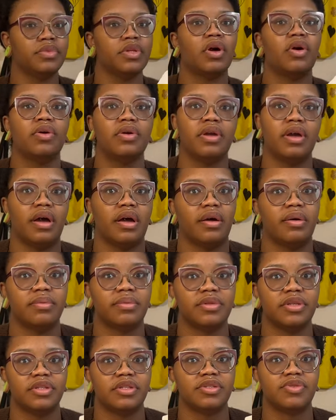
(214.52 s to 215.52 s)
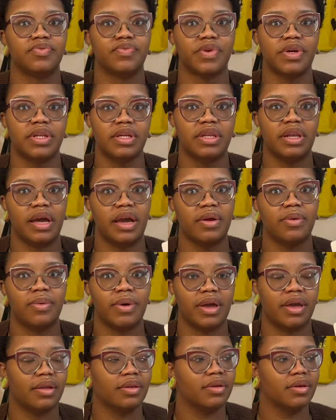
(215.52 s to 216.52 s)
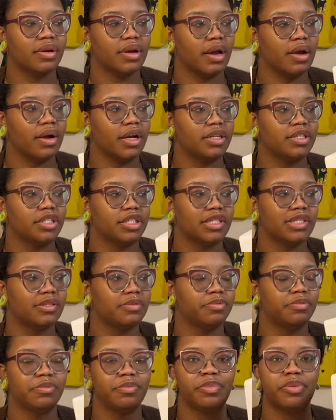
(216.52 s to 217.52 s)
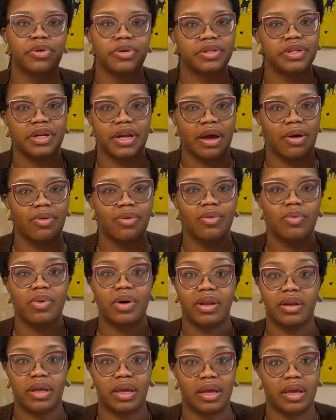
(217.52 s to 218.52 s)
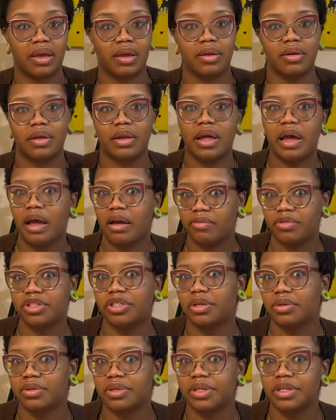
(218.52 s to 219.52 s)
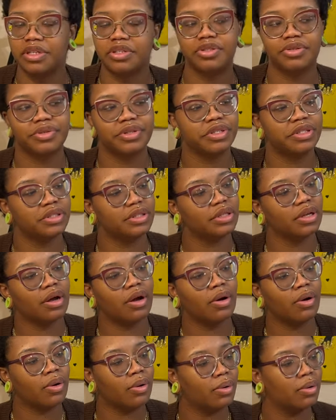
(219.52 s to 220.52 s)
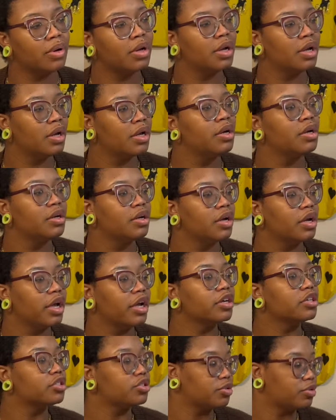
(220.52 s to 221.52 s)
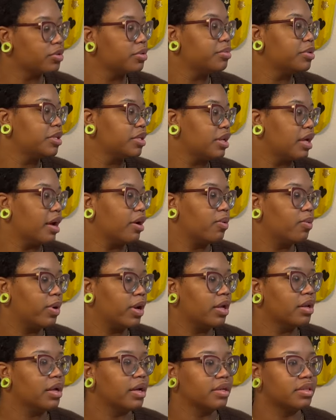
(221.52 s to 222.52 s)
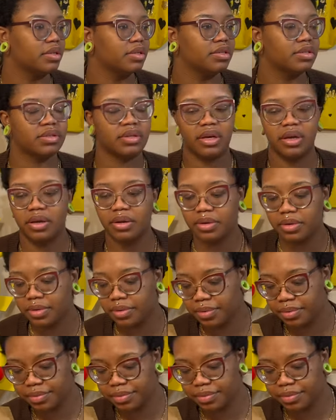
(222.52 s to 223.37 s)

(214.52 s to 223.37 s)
Oh yeah, this is really lightweight. Look how I just pulled it out with one hand and I have a shoulder injury. So extremely lightweight like they said.